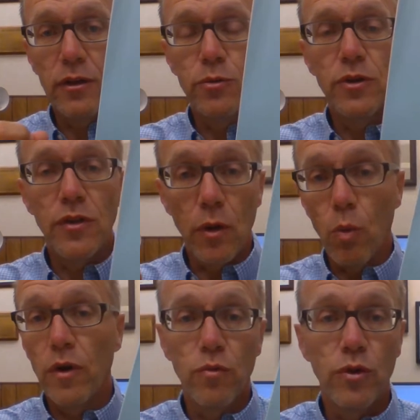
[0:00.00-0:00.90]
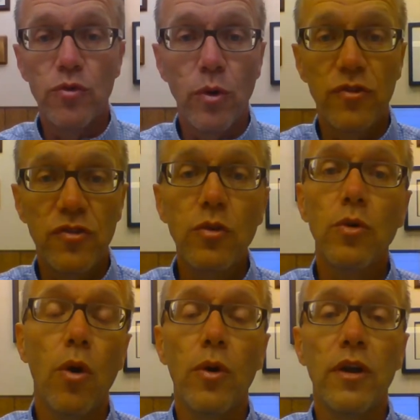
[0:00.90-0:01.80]
included in there, one of which was seal
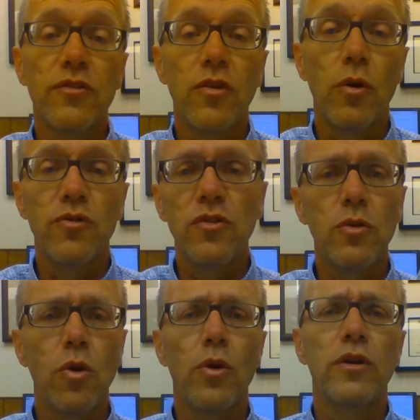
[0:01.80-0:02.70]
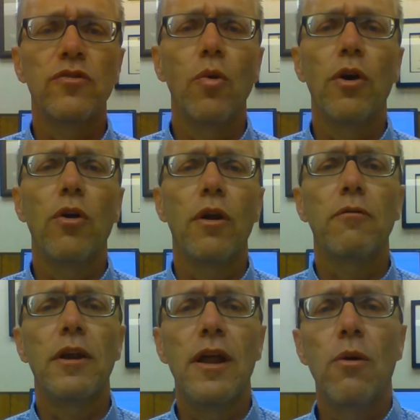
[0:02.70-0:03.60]
coating. So seal coating is going on
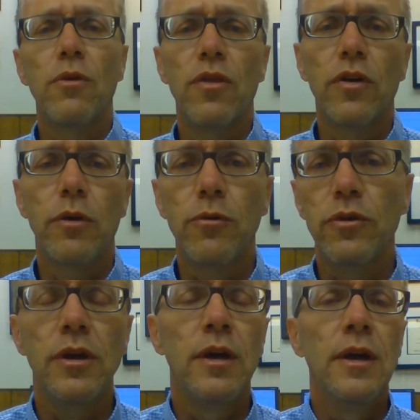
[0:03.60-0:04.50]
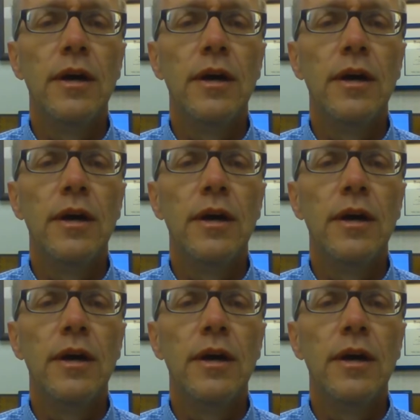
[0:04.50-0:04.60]
right now within the community.